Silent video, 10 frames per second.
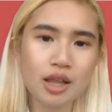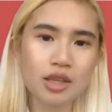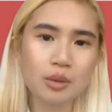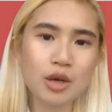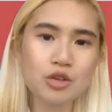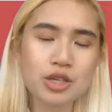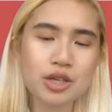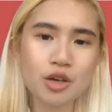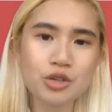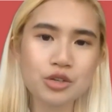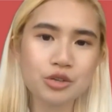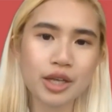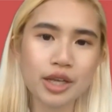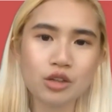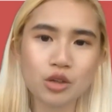the multicultural
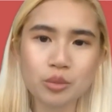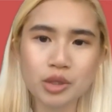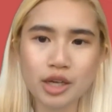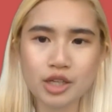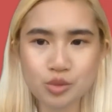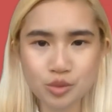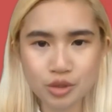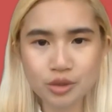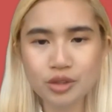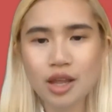and globalized world.